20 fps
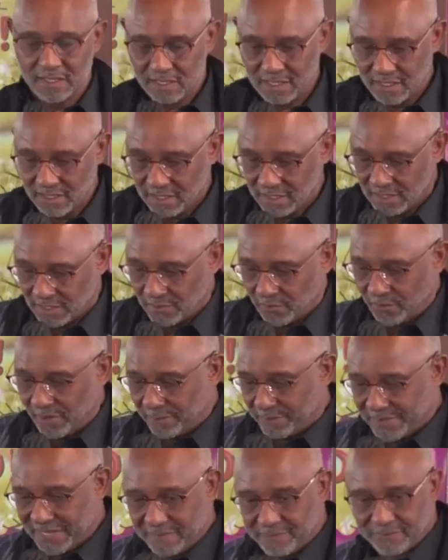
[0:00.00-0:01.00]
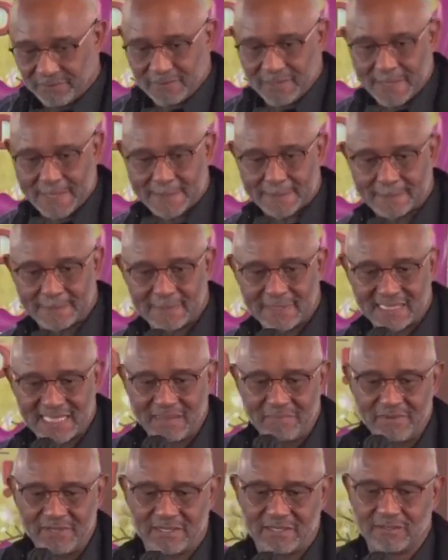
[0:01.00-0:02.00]
Well, people, let me
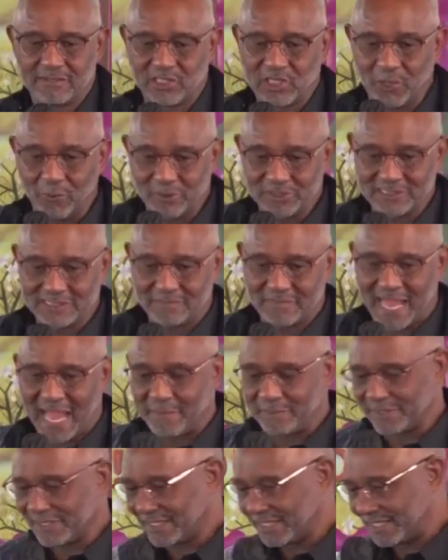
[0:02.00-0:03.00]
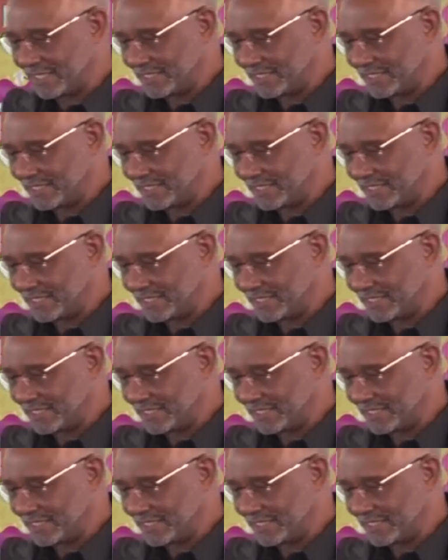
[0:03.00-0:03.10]
conclude with some applications,